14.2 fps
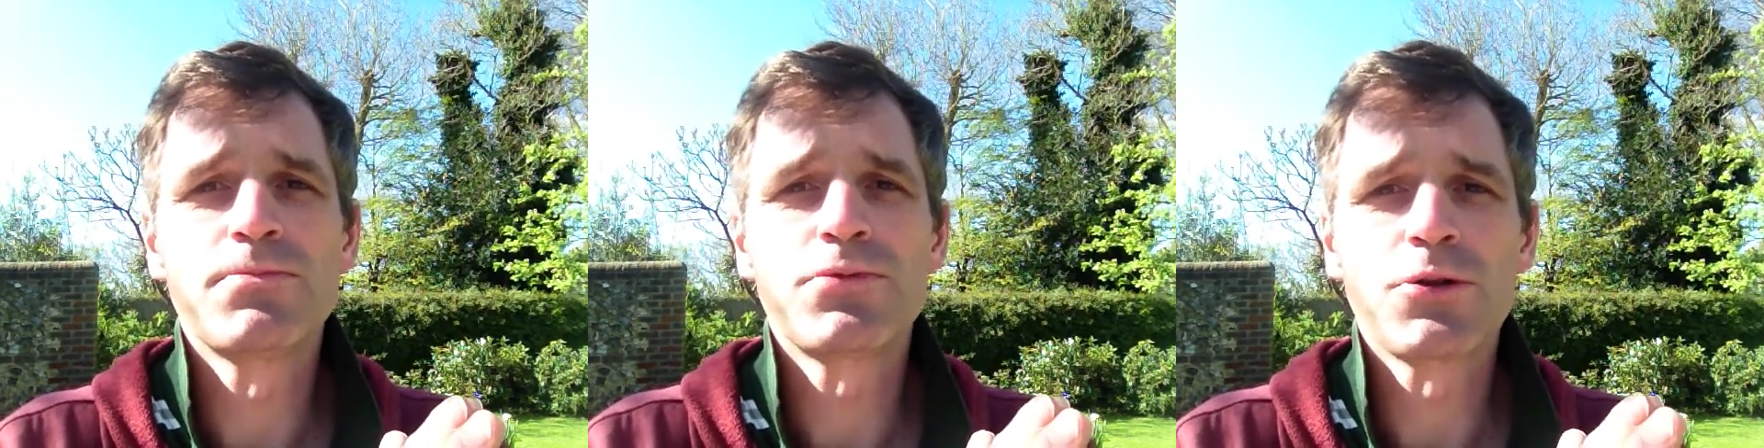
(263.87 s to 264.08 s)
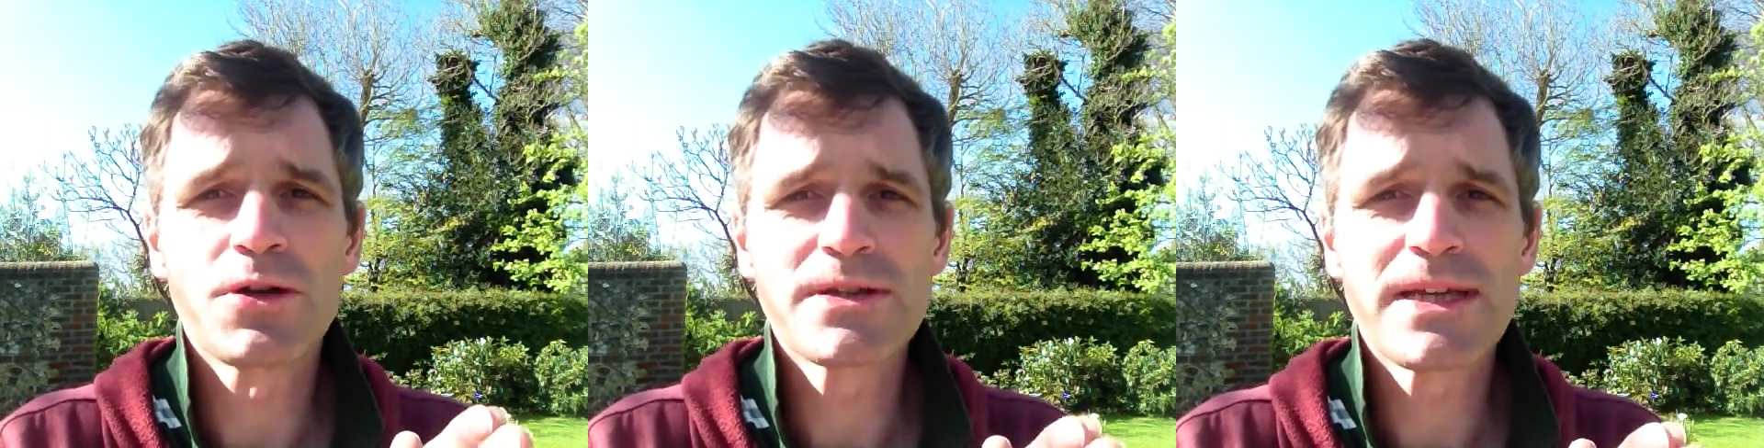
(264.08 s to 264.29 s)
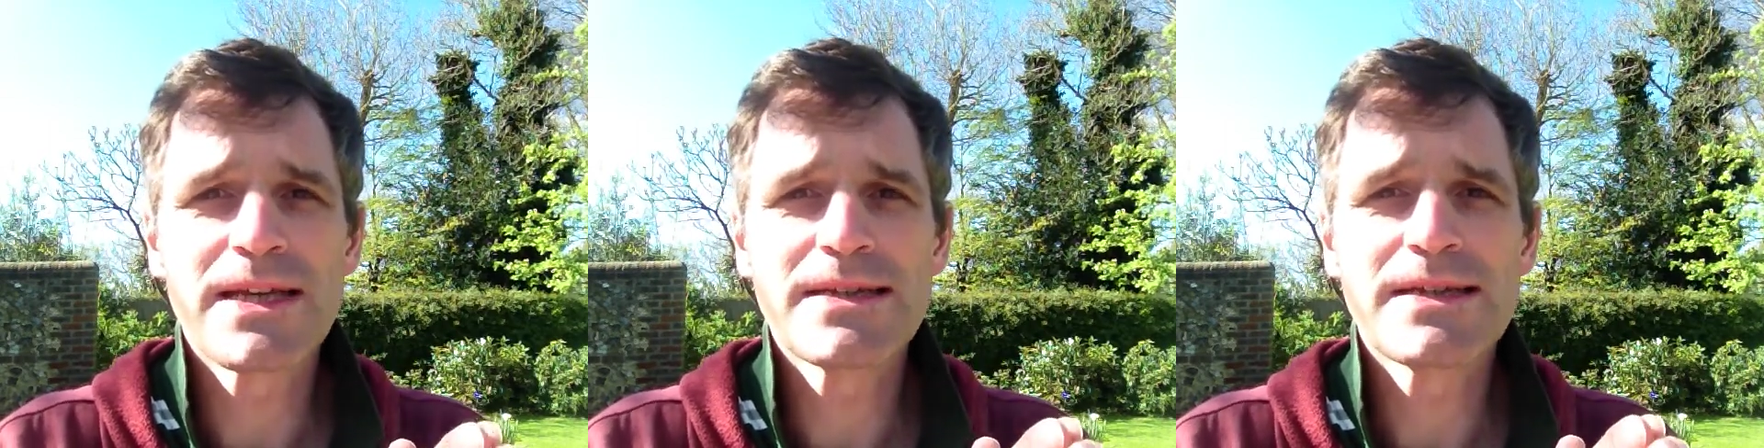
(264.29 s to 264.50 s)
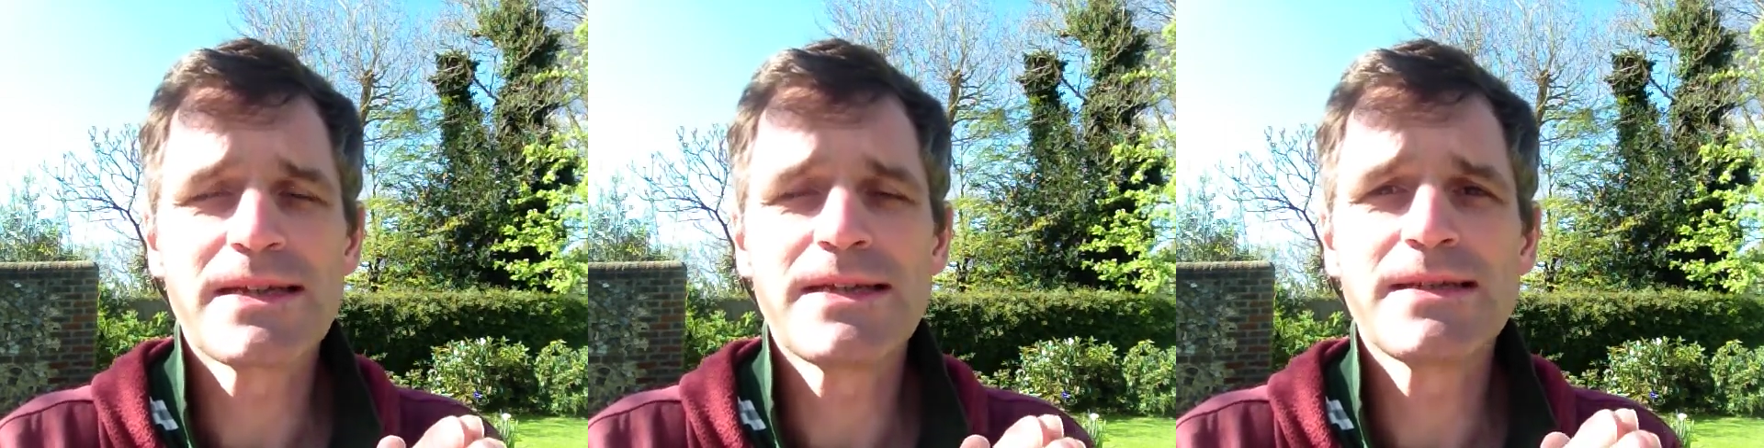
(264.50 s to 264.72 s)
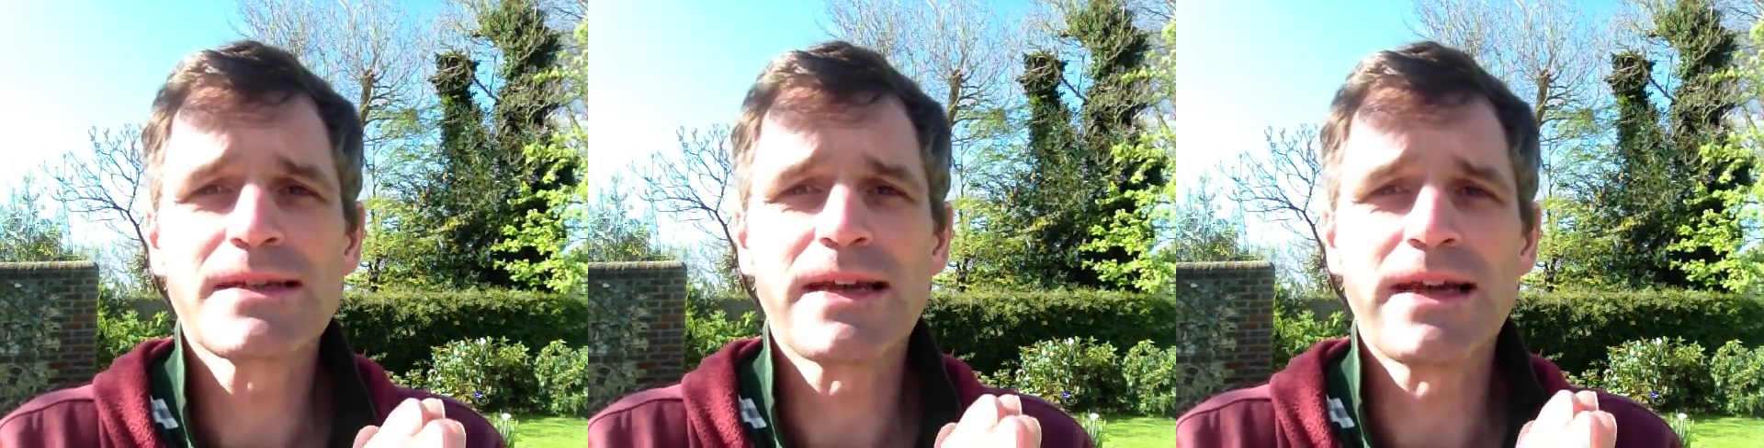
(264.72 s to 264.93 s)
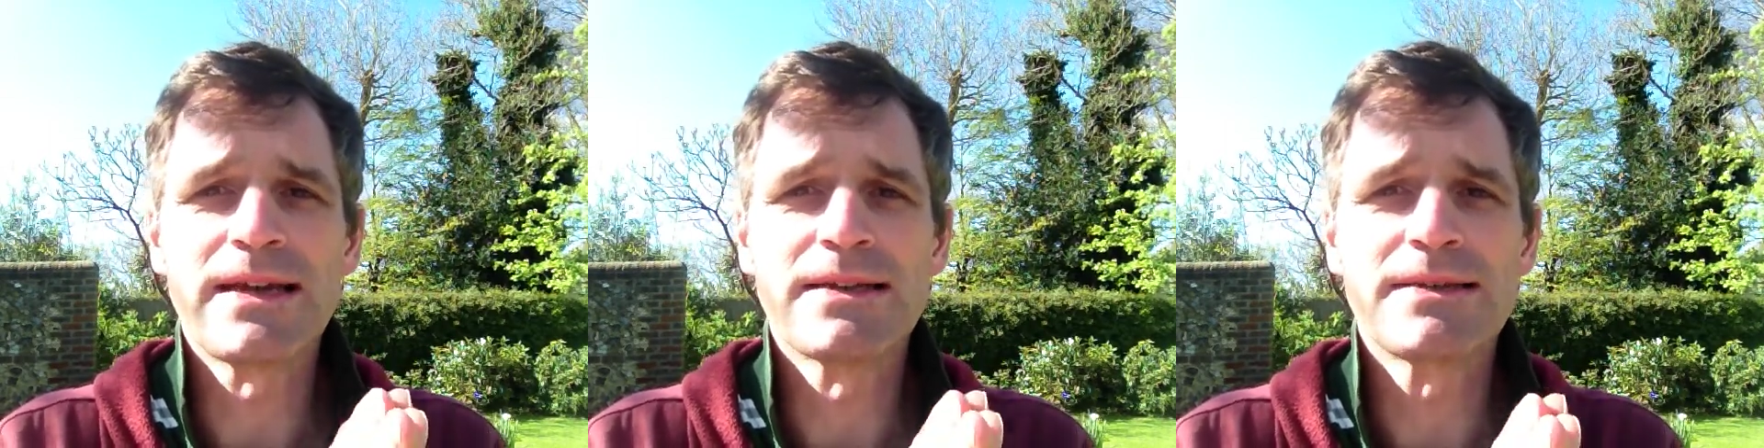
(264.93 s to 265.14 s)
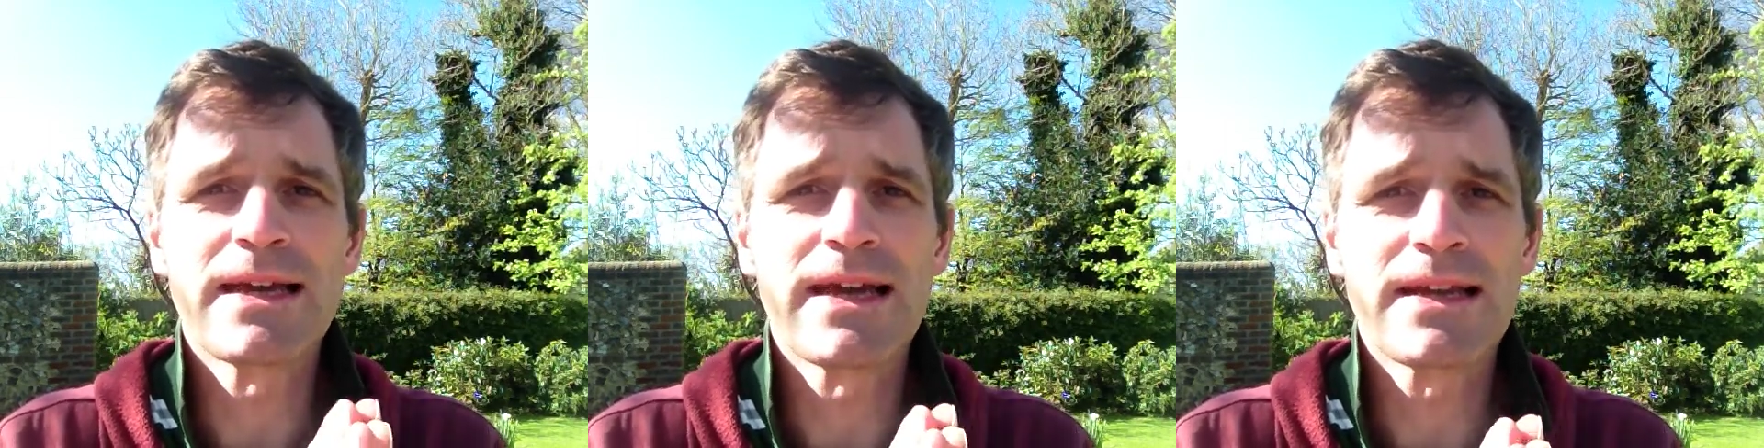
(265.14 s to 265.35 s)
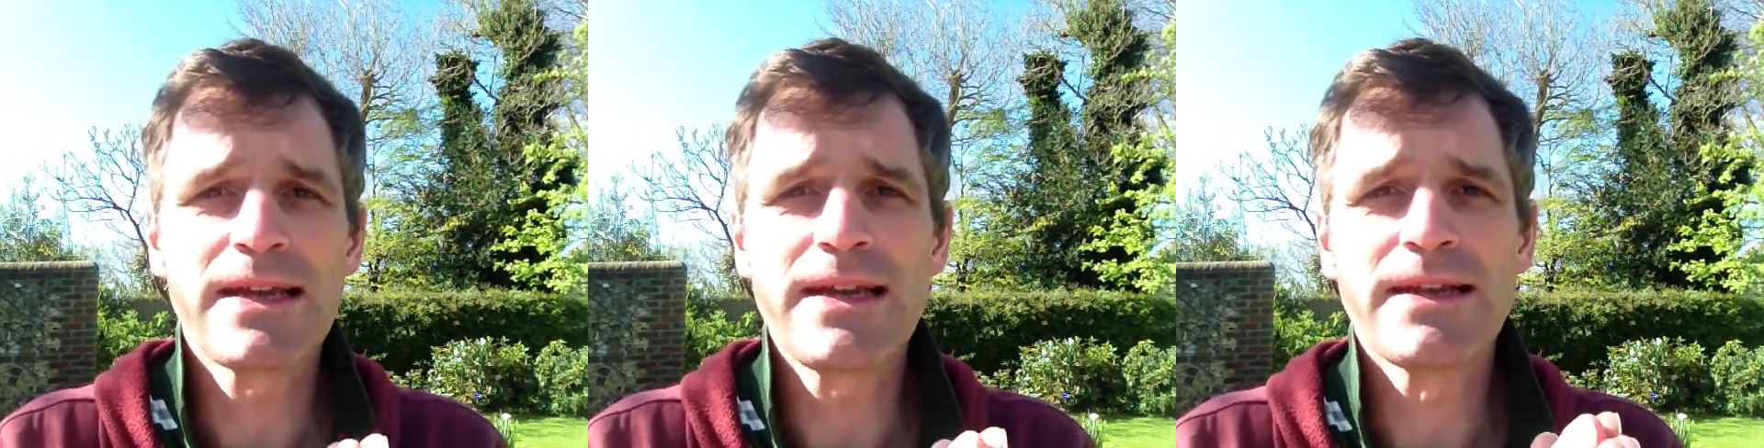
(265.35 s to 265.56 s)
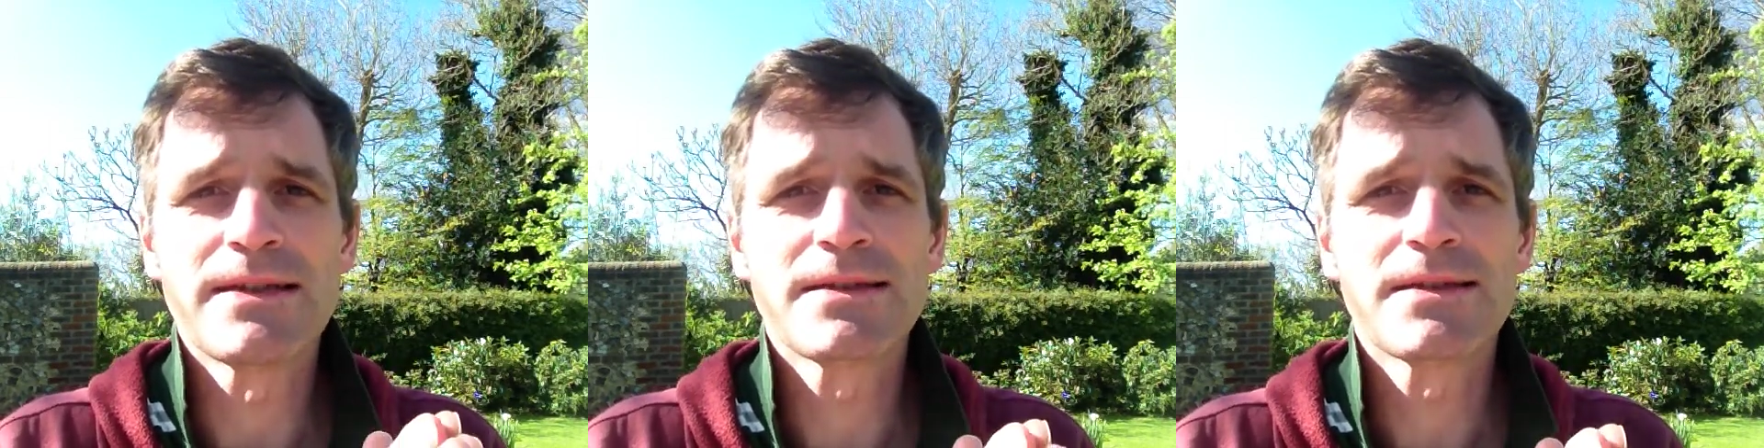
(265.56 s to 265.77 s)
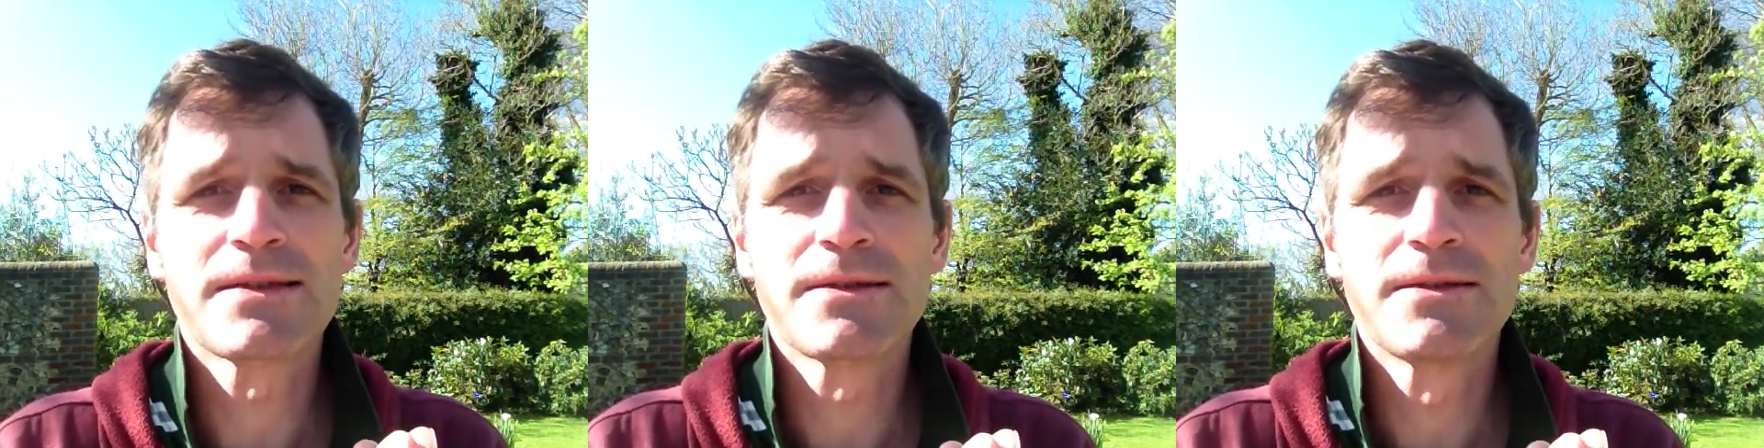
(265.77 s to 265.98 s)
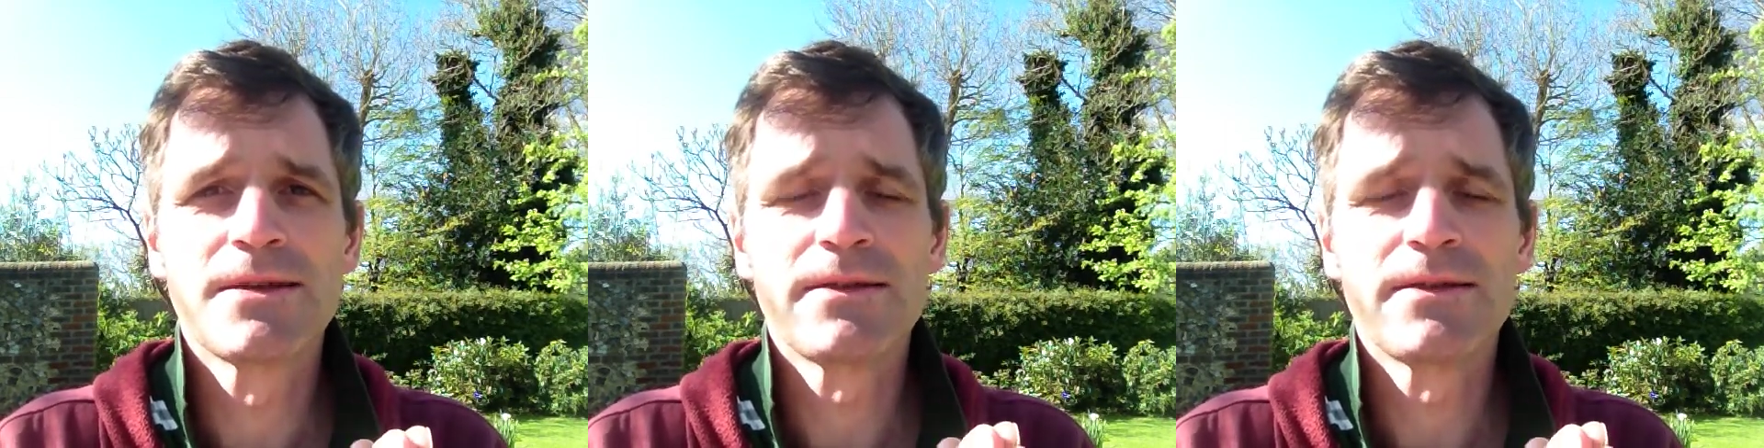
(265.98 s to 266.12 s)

processes and techniques